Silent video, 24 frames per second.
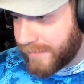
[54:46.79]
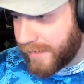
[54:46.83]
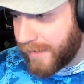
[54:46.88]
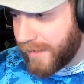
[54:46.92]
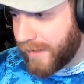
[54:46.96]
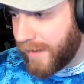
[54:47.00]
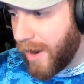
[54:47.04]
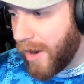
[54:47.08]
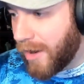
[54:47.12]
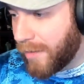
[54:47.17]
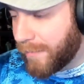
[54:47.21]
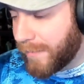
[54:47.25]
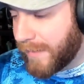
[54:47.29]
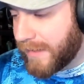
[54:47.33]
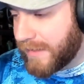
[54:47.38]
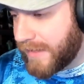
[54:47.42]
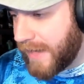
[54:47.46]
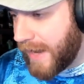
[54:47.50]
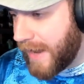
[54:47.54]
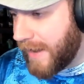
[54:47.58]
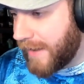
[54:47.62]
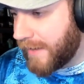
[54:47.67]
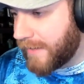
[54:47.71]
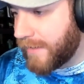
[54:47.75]

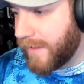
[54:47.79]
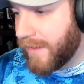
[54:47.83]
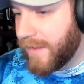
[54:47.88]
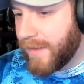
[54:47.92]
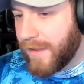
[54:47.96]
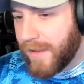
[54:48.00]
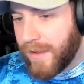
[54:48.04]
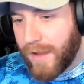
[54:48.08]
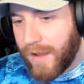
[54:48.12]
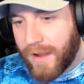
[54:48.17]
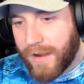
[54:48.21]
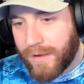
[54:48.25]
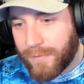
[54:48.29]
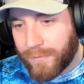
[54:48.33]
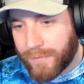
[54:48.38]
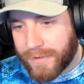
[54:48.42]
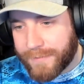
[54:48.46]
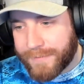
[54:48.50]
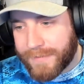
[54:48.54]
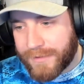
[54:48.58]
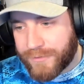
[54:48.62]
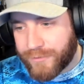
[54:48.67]
Armagnac. We're going to be